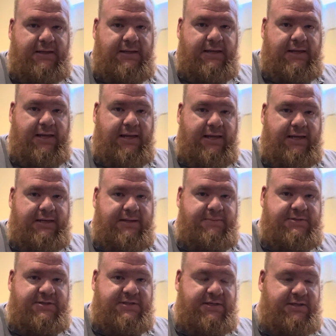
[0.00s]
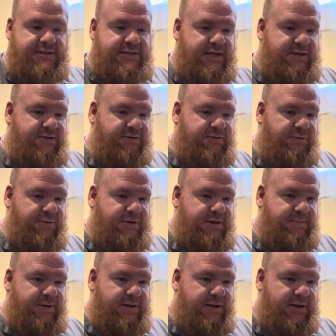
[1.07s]
and I'm just going to take you through
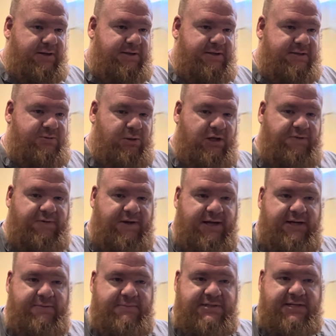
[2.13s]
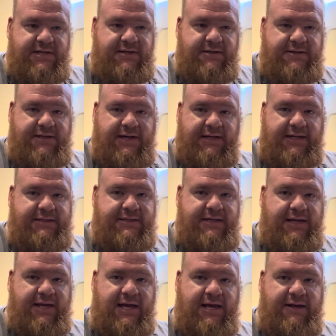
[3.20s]
them, all the 12 items here that I like
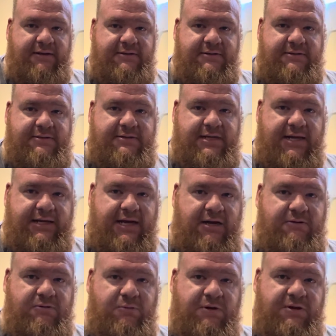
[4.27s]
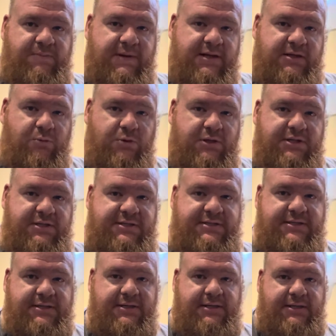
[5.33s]
to take out with me in the
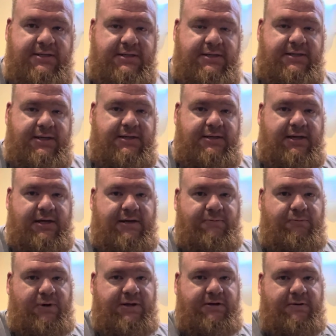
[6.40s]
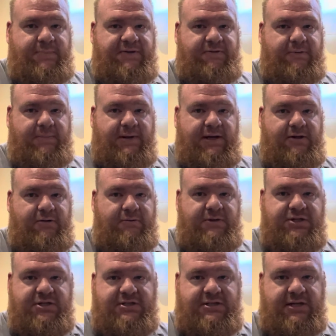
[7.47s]
woods. Whether it be for my own,
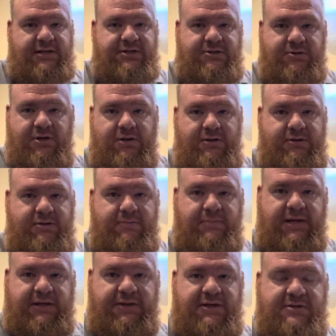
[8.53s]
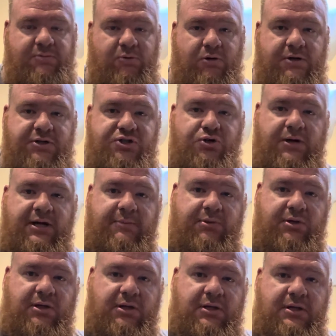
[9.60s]
just make things more
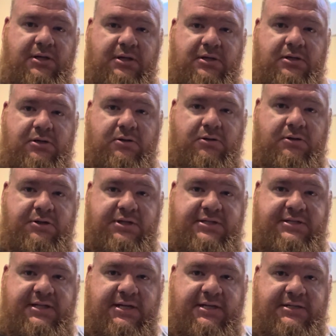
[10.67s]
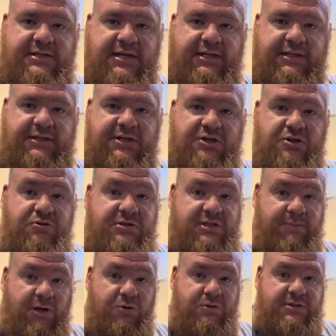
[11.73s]
enjoyable, or just things that I like to use the
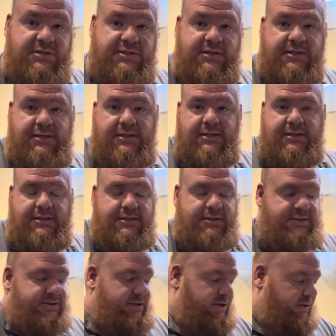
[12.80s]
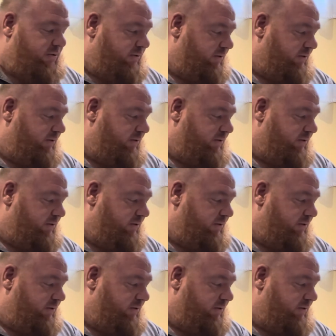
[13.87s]
most. So